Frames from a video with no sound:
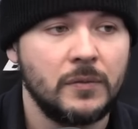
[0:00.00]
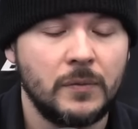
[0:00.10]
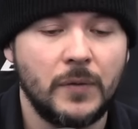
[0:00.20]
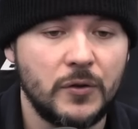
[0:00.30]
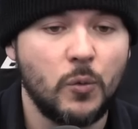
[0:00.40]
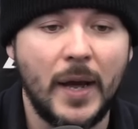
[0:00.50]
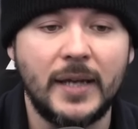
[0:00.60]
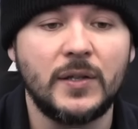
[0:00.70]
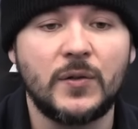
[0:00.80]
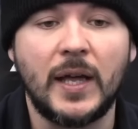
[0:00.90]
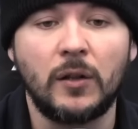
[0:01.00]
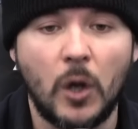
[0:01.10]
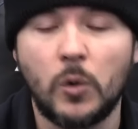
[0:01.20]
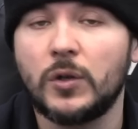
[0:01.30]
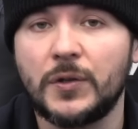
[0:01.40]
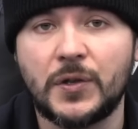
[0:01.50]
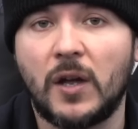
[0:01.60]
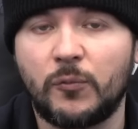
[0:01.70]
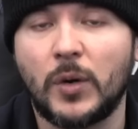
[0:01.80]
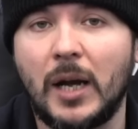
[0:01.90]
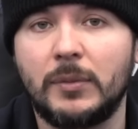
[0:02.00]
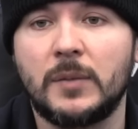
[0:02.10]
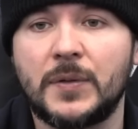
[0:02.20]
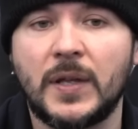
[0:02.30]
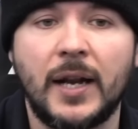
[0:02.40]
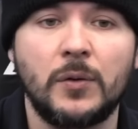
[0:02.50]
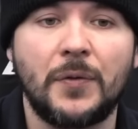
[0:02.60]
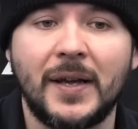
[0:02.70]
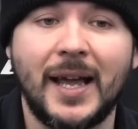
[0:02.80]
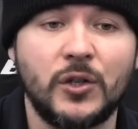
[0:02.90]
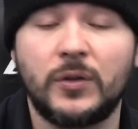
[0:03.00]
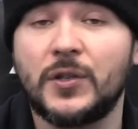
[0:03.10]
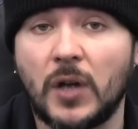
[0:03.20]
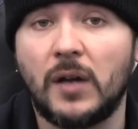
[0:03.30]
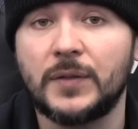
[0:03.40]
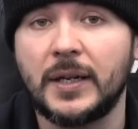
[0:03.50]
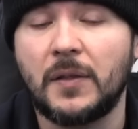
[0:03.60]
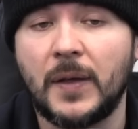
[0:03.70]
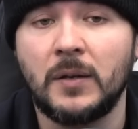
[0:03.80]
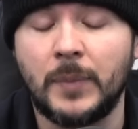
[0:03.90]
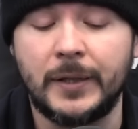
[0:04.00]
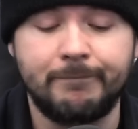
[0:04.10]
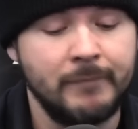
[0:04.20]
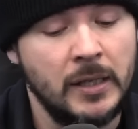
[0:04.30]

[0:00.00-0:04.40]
there's ways that locals solve problems that I don't think actually solves anything, but